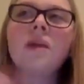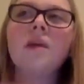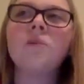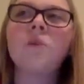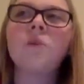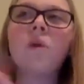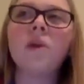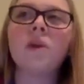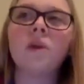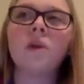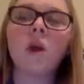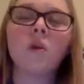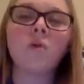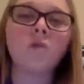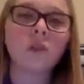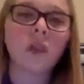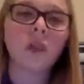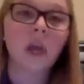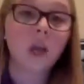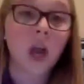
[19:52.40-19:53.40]
going to go
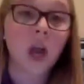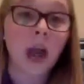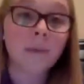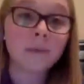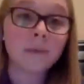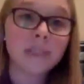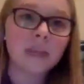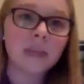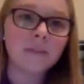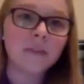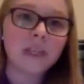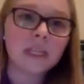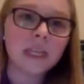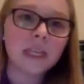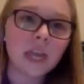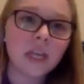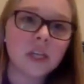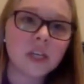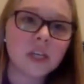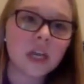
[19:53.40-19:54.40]
for like crime scene
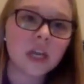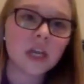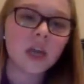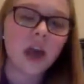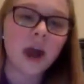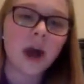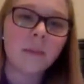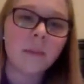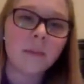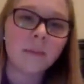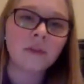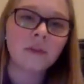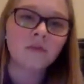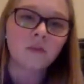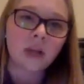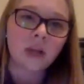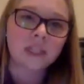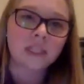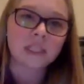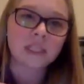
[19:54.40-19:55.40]
investigation. I'm in
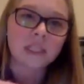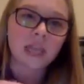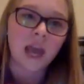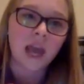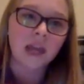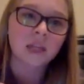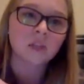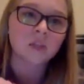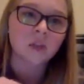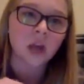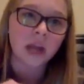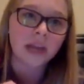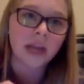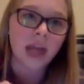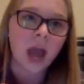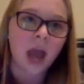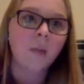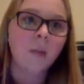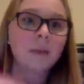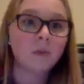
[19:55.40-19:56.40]
forensic science right
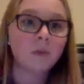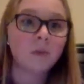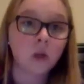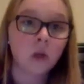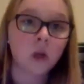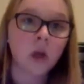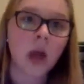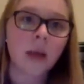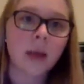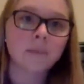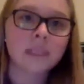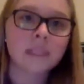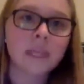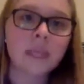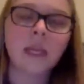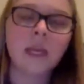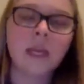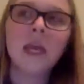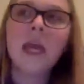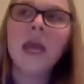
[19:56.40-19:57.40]
now, but I'm doing crime
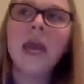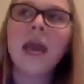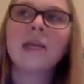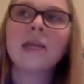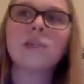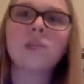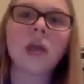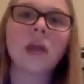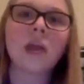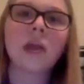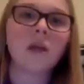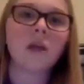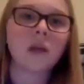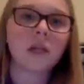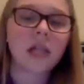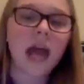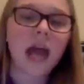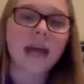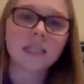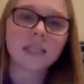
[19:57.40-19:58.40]
scene. And so like the
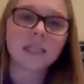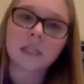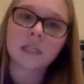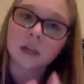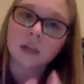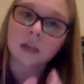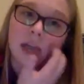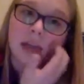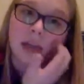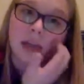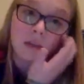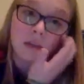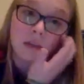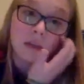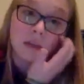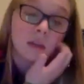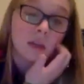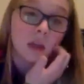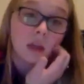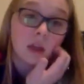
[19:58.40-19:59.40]
classes are like
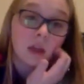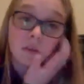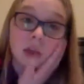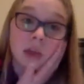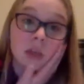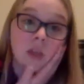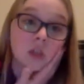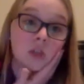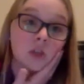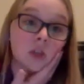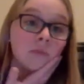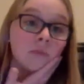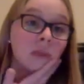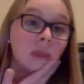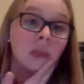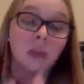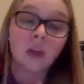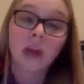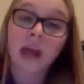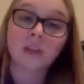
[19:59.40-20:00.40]

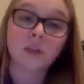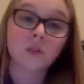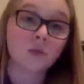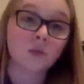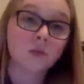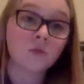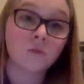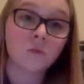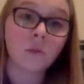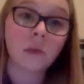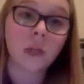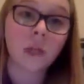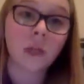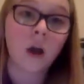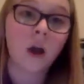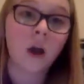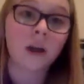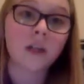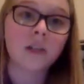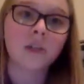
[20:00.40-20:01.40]
extremely, like grad school is really
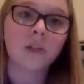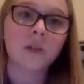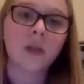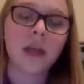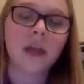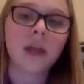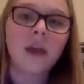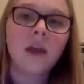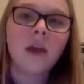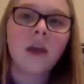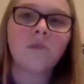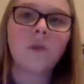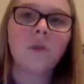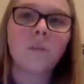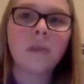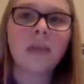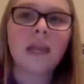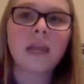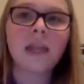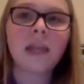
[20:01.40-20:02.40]
hard. So like for
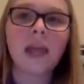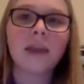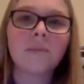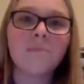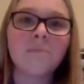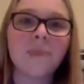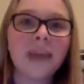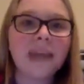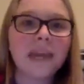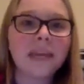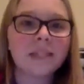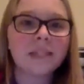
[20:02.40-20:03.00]
me, like making